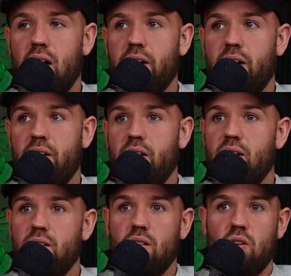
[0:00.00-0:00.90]
and
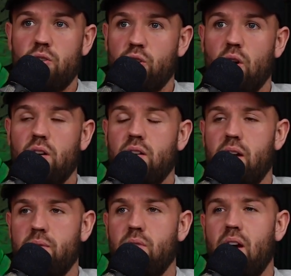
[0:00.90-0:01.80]
short,
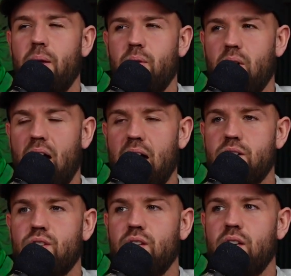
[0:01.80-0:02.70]
it, it, I
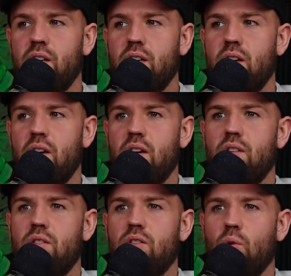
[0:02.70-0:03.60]
actually
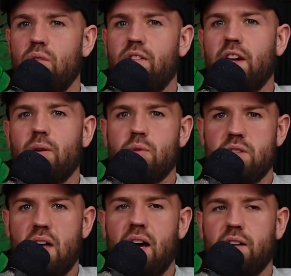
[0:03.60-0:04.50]
don't think it
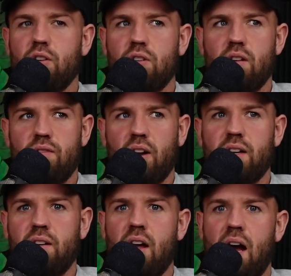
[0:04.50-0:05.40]
was that good a
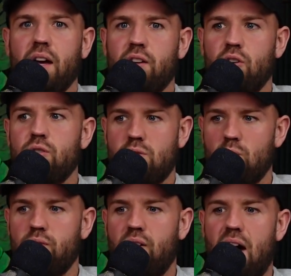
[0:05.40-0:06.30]
thing that I grew
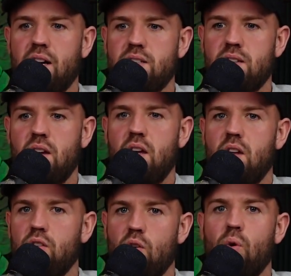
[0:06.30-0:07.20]
so fast,
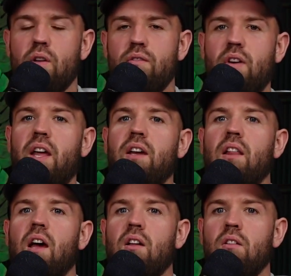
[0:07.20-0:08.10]
knowing very
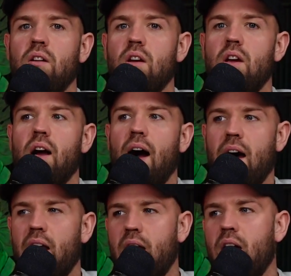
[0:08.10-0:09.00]
little,
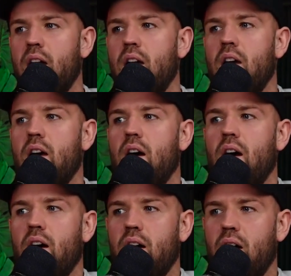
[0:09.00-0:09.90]
and
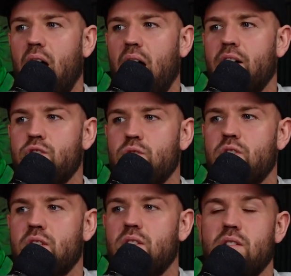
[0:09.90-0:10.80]
I
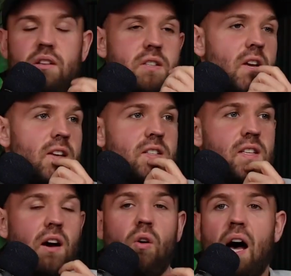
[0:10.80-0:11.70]
just, it's
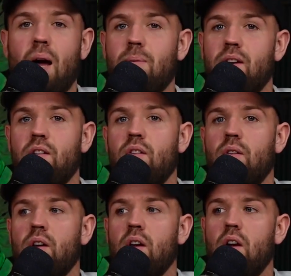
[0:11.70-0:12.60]
still happening
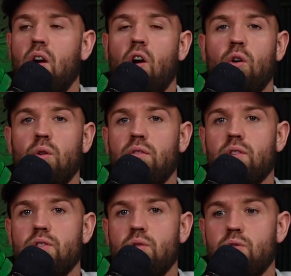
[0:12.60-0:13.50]
all
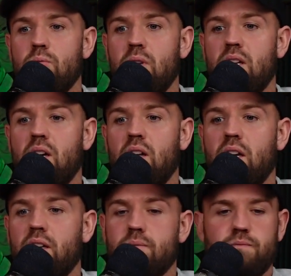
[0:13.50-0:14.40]
over social media.
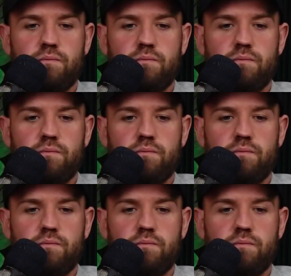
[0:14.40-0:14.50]
Like